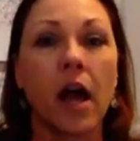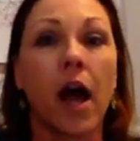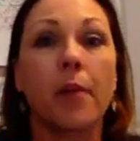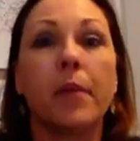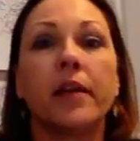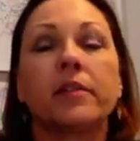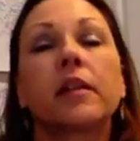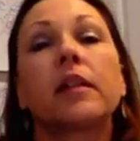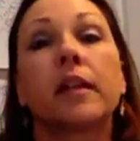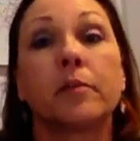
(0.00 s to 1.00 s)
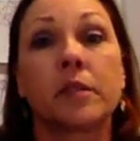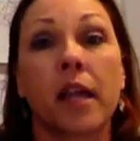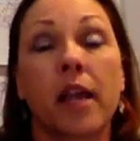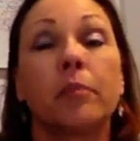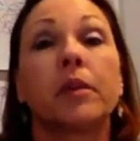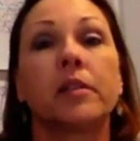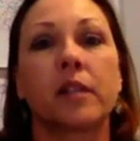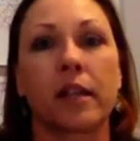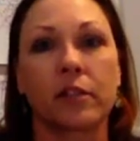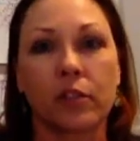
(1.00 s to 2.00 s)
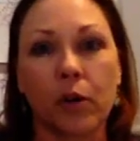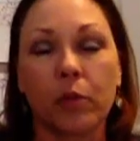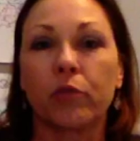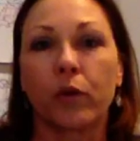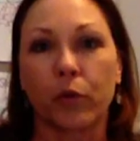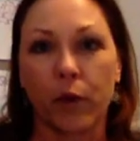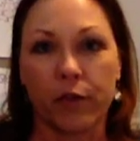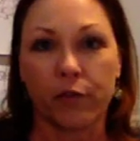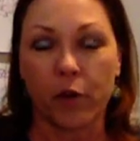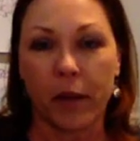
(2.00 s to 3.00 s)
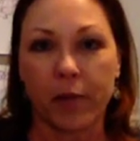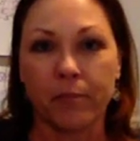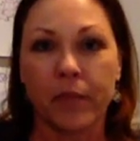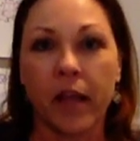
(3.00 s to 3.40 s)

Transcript: I basically am saying, please take this home and throw it away for me.